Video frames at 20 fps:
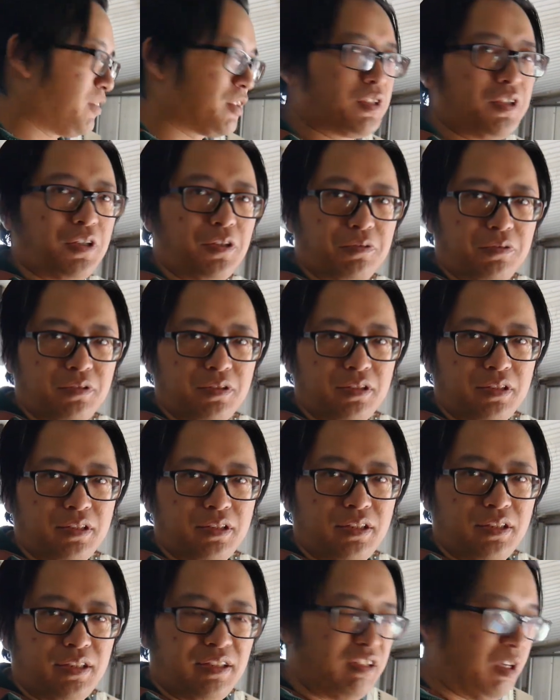the gold.
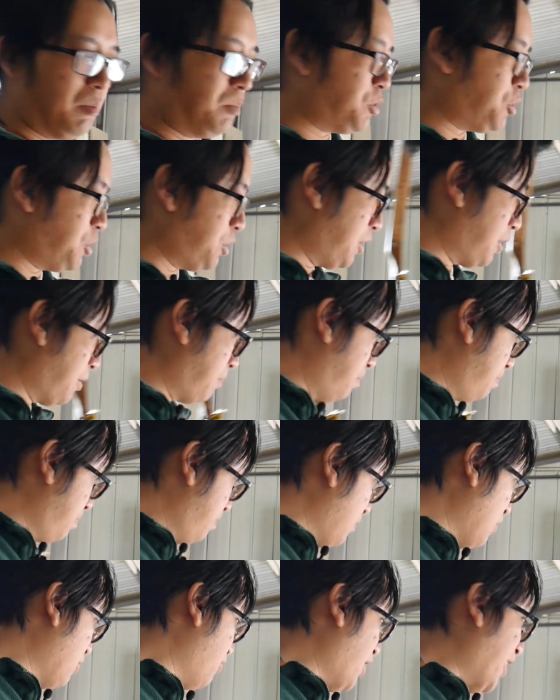Now, I'm shooting
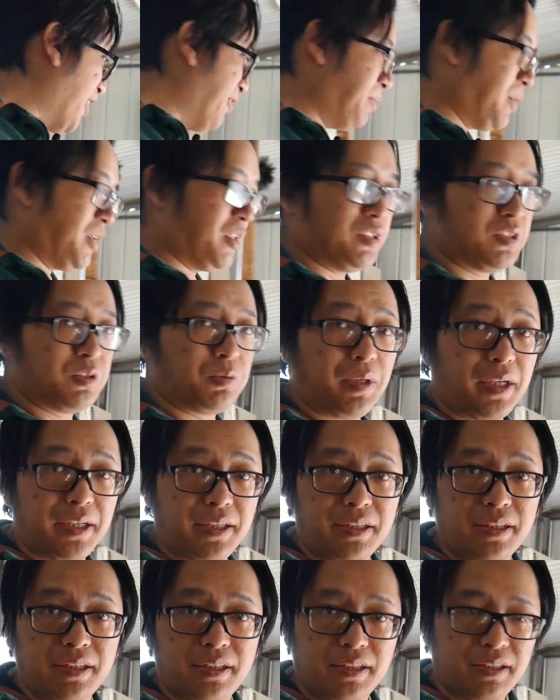5 meters
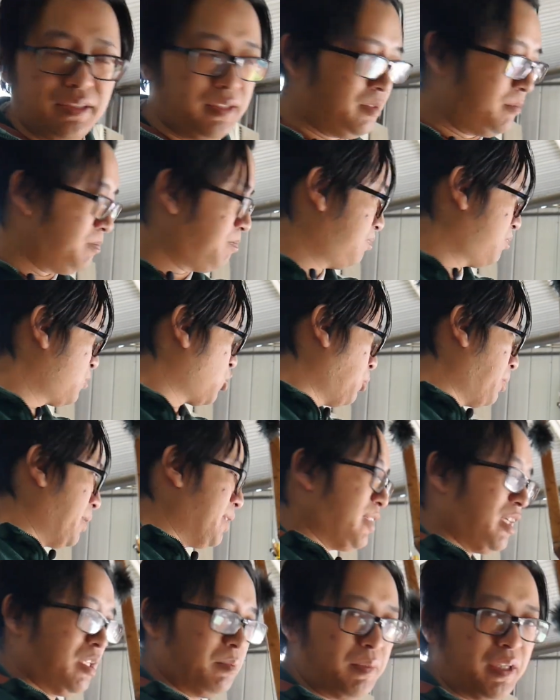away, could be
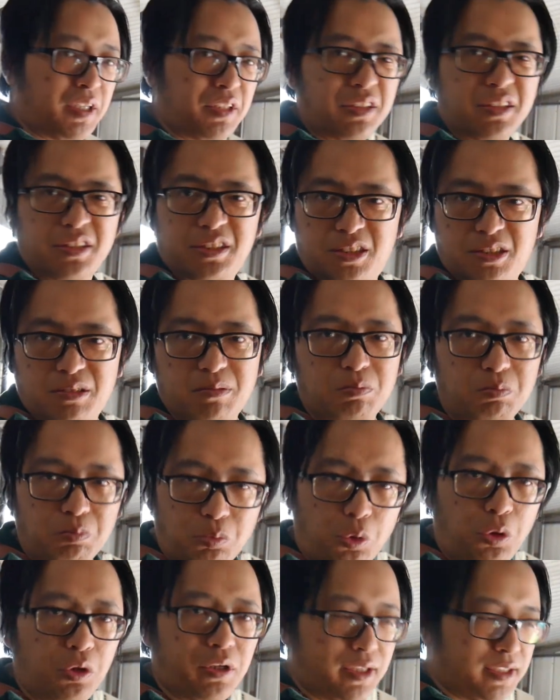10 meters,
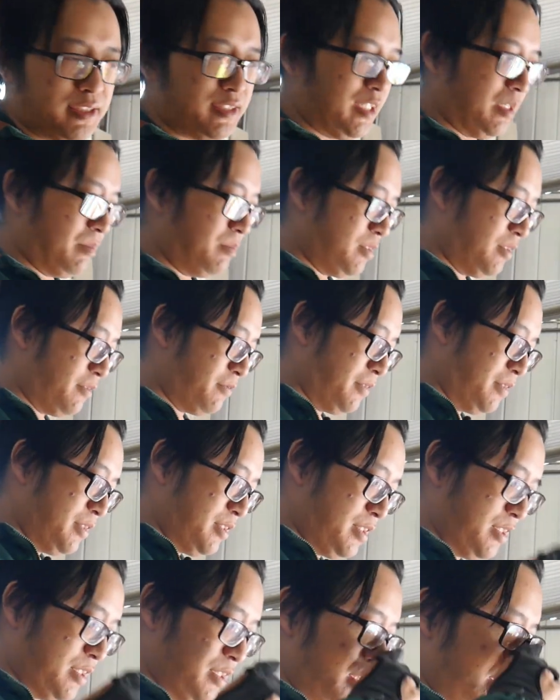more or less same
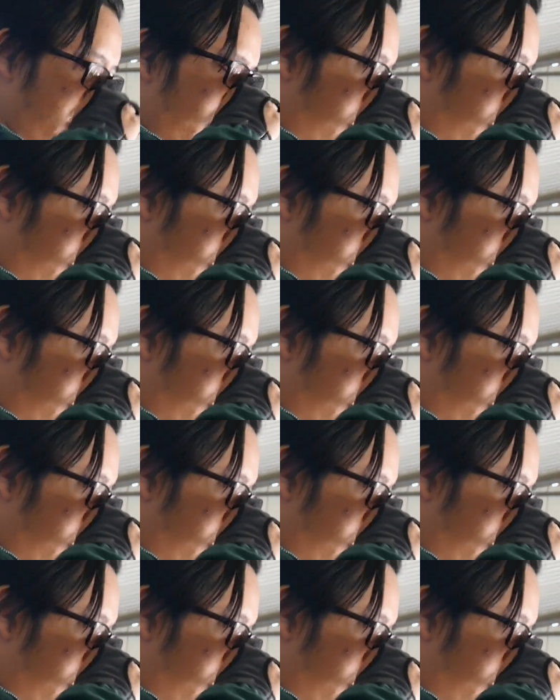difference.